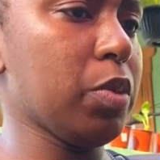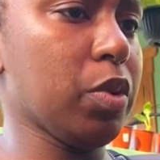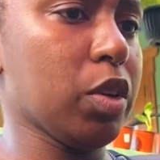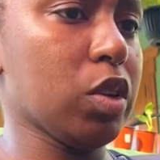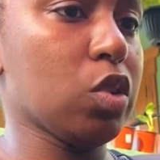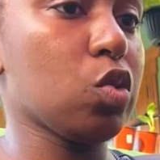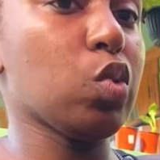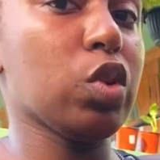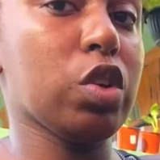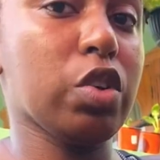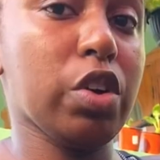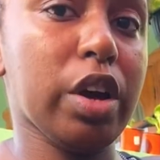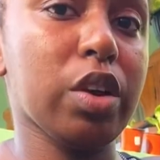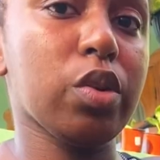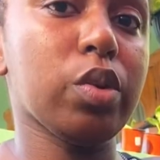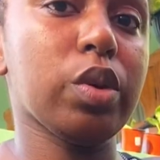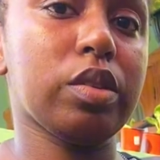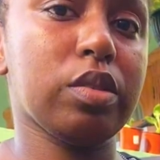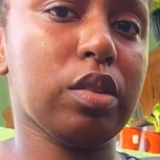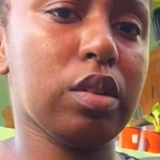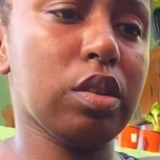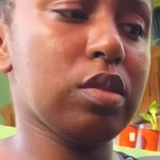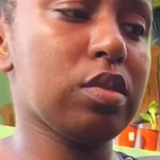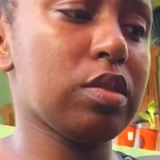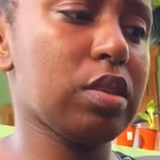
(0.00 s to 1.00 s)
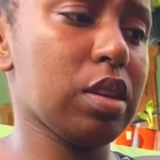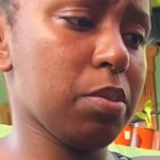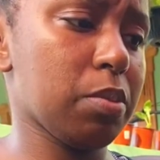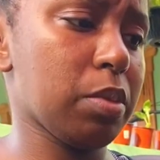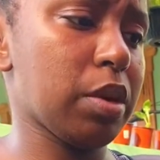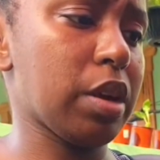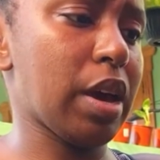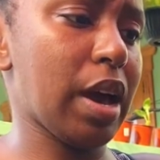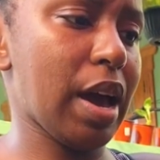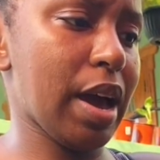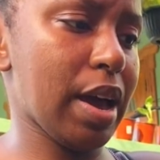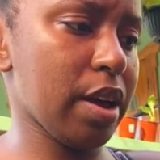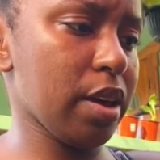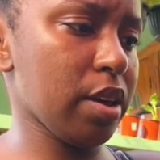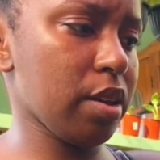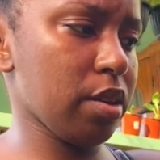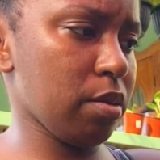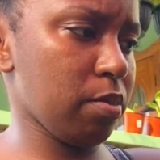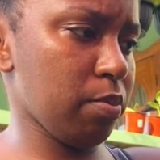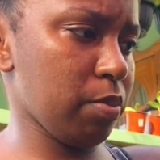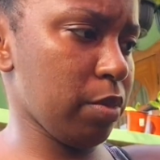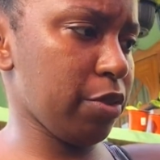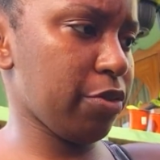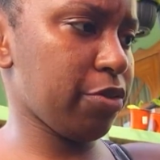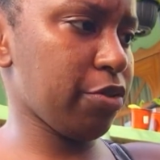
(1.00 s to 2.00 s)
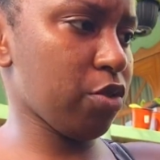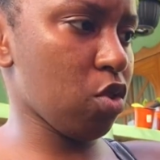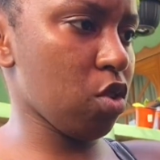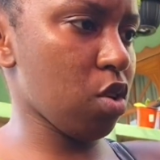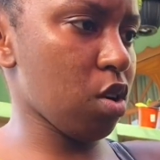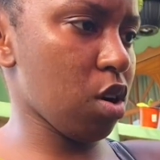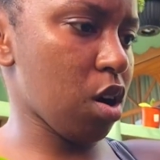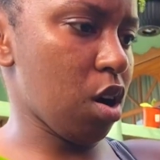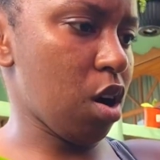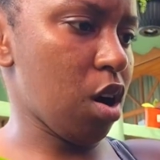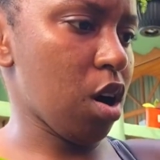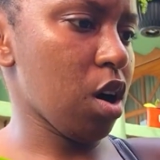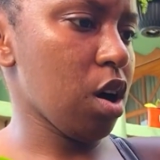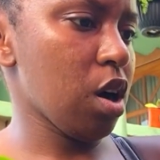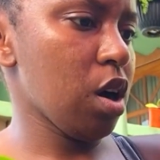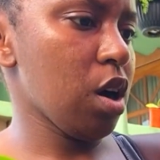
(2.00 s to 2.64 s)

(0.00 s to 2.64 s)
but we graduated the same year. I before her.